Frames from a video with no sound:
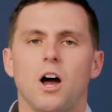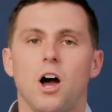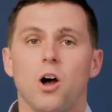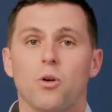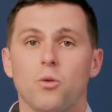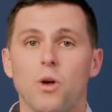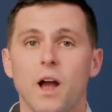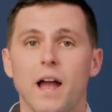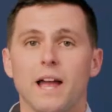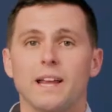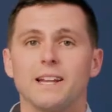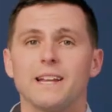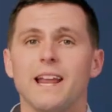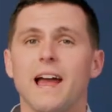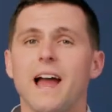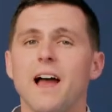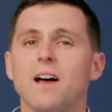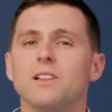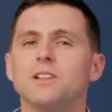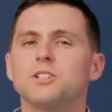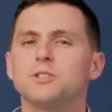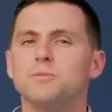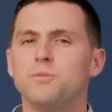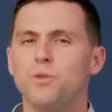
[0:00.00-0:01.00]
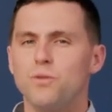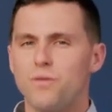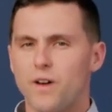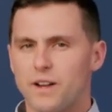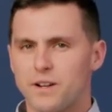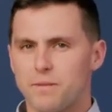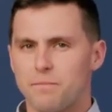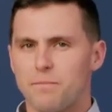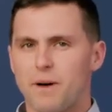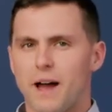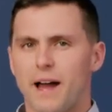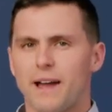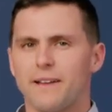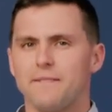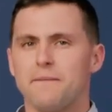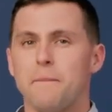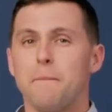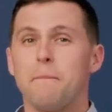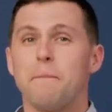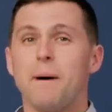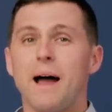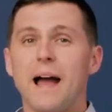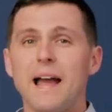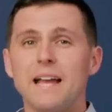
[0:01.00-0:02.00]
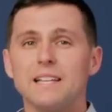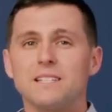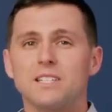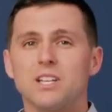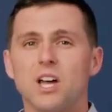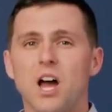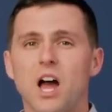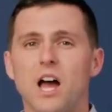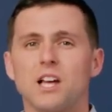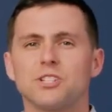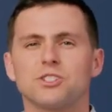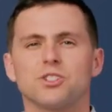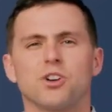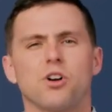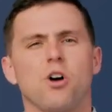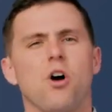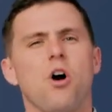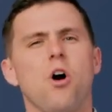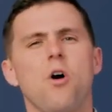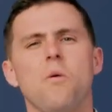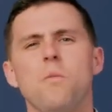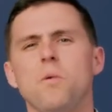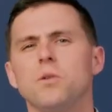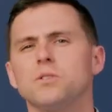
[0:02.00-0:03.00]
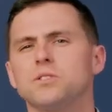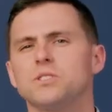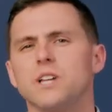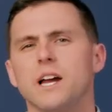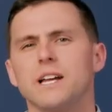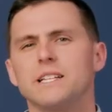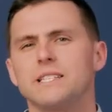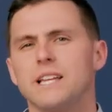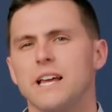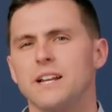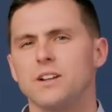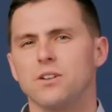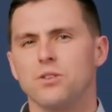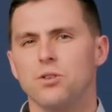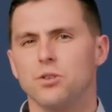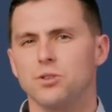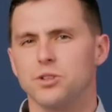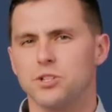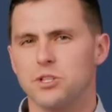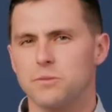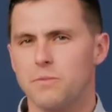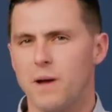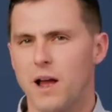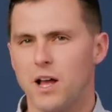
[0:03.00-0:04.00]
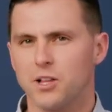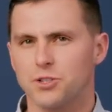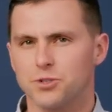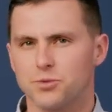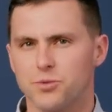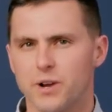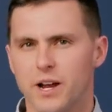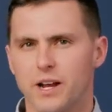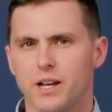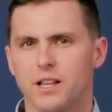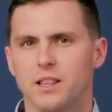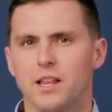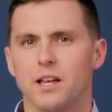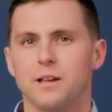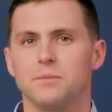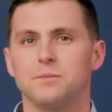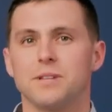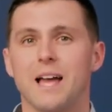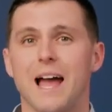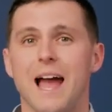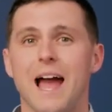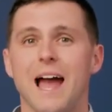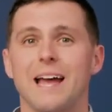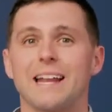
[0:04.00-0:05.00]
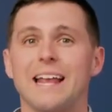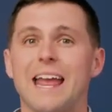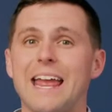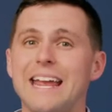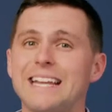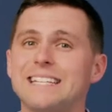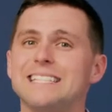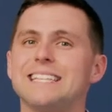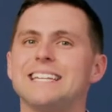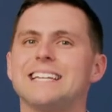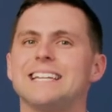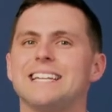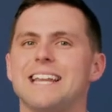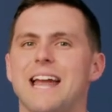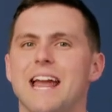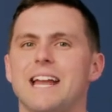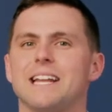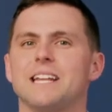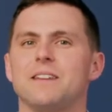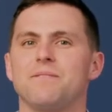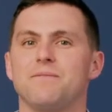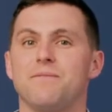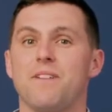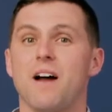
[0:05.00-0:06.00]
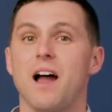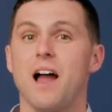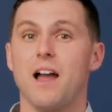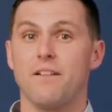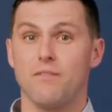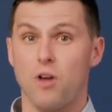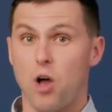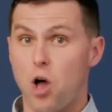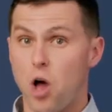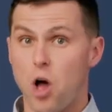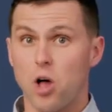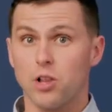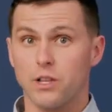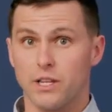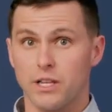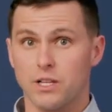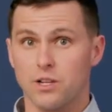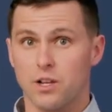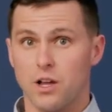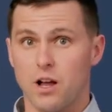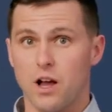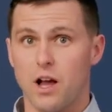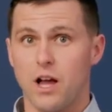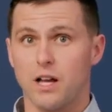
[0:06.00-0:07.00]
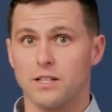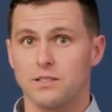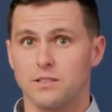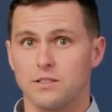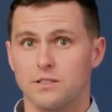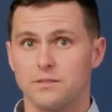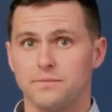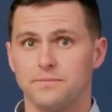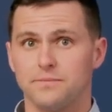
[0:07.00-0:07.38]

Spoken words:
All right, now let's move on to byte. Byte's costs are almost identical to Smile Direct Club's at $1,895 all-in cost.